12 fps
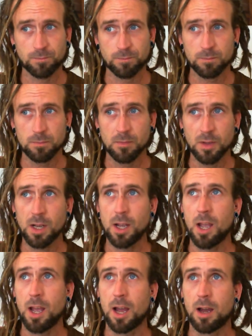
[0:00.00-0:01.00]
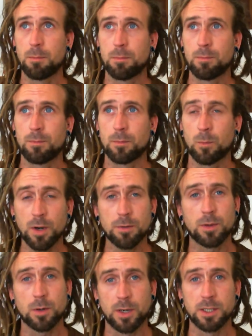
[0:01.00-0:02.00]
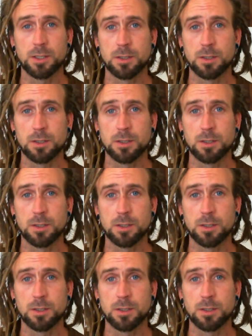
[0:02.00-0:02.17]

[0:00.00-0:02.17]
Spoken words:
One of the questions was,